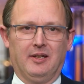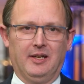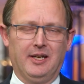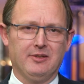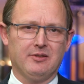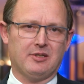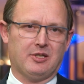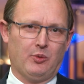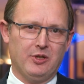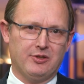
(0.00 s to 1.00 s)
Hence,
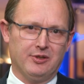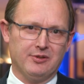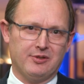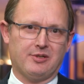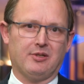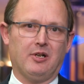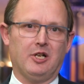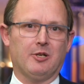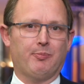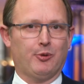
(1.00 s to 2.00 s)
Christians
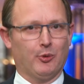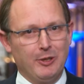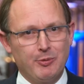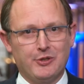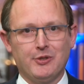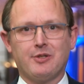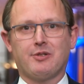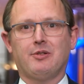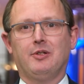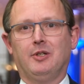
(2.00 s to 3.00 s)
are prohibited
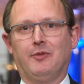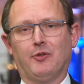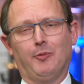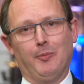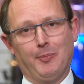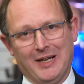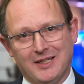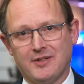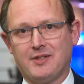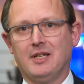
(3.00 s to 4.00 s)
from
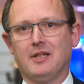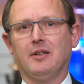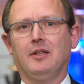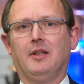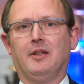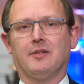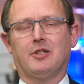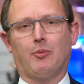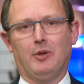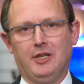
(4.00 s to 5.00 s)
practicing
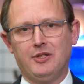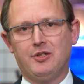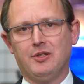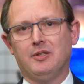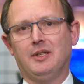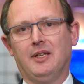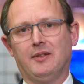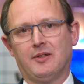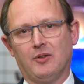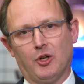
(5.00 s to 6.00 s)
their religion
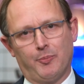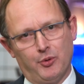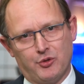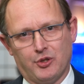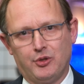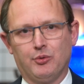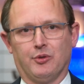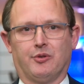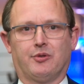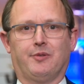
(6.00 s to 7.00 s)
and are
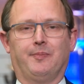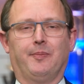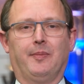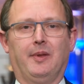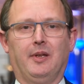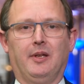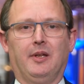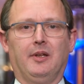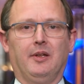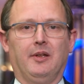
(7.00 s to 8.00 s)
persecuted.
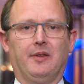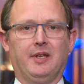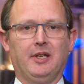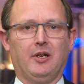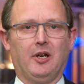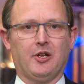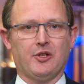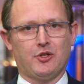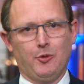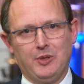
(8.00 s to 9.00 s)
They are
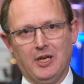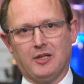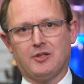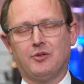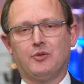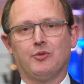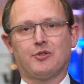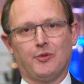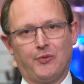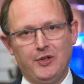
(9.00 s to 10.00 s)
subject to
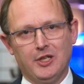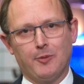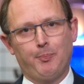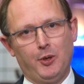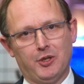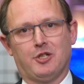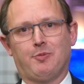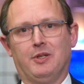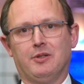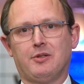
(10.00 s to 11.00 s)
severe
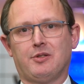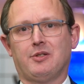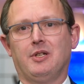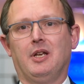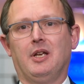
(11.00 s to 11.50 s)
punishments,